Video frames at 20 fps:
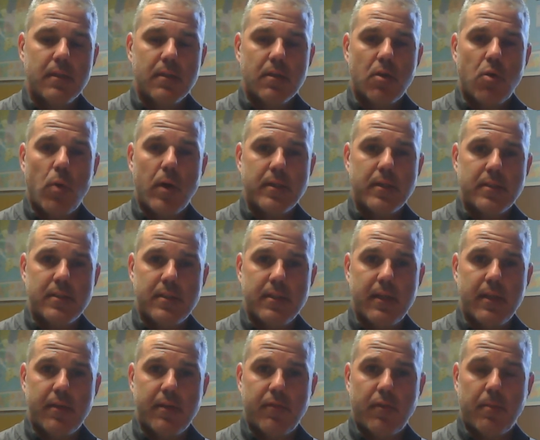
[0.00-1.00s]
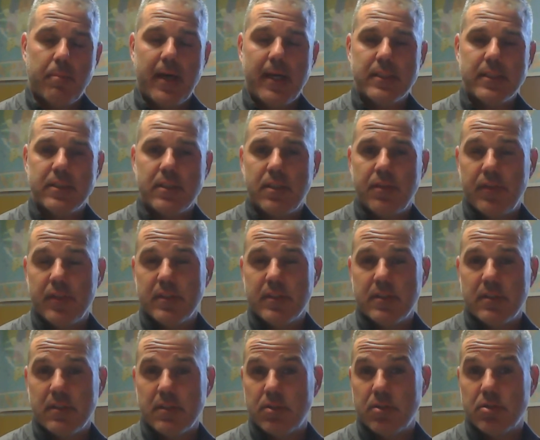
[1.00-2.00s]
Quantitative or
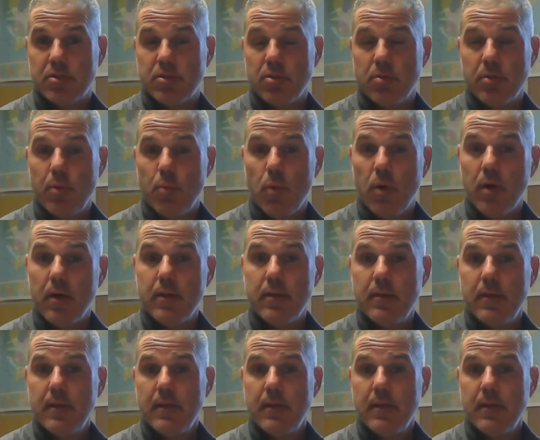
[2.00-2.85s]
positivist is there's only one.